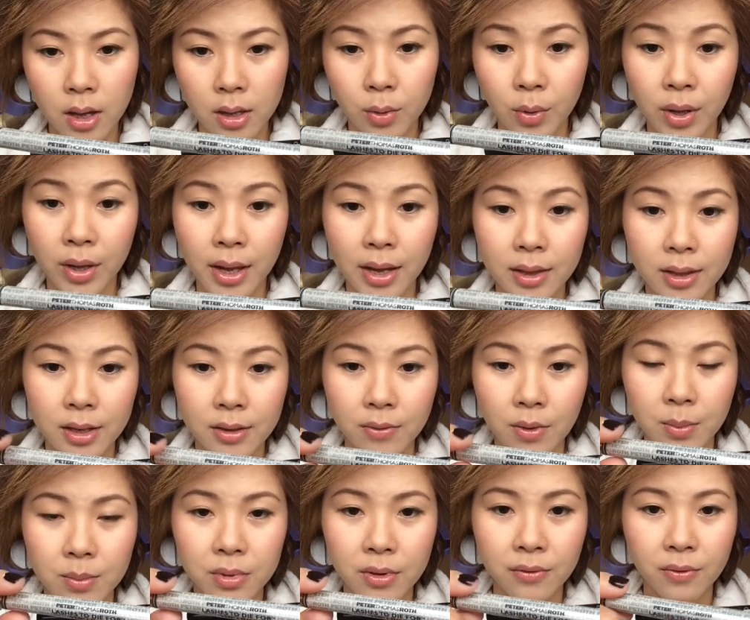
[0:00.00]
You can get this
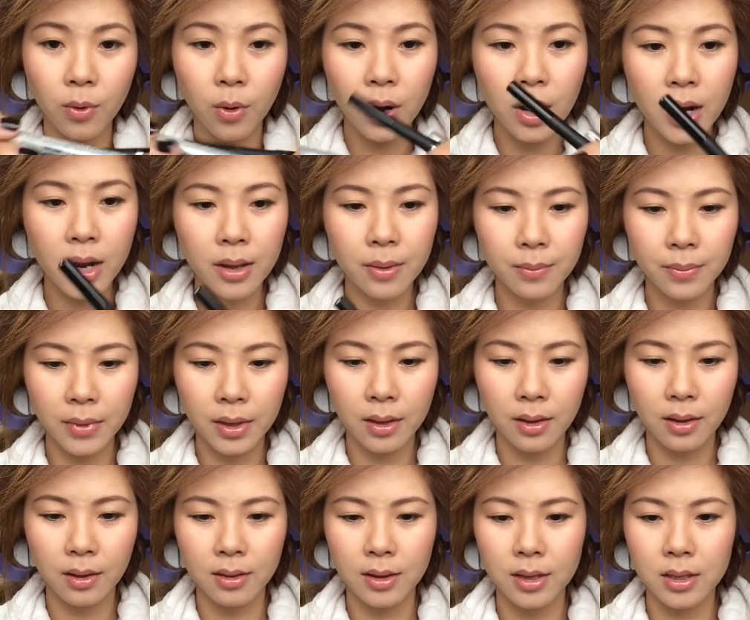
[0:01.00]
from Sephora.
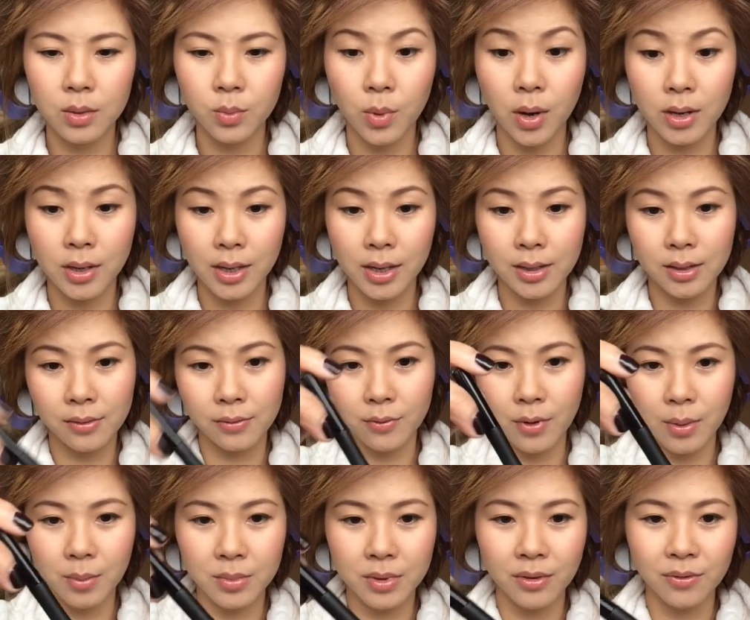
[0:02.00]
This one is
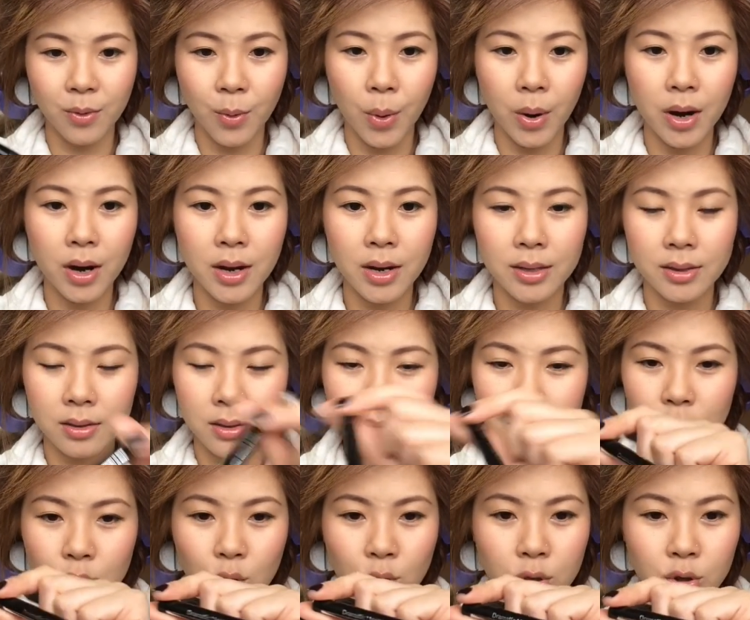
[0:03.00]
from Sephora.
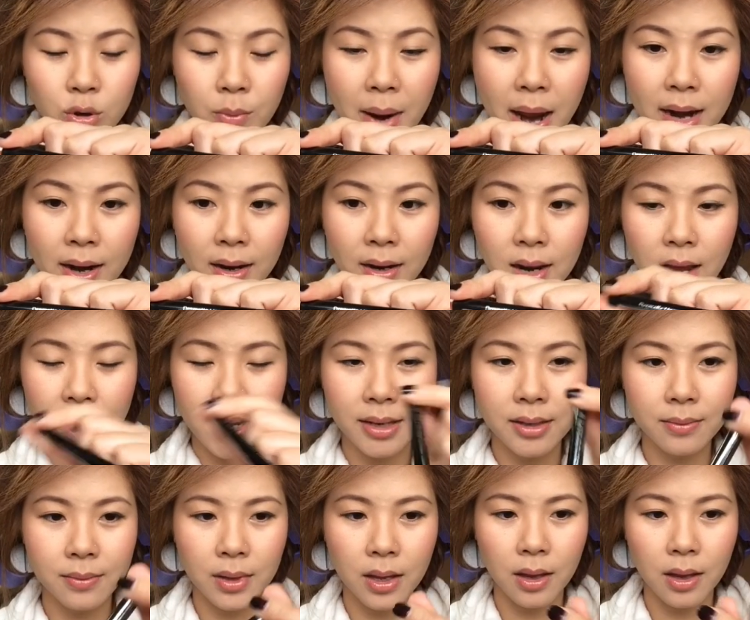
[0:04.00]
It's Dramatic Line.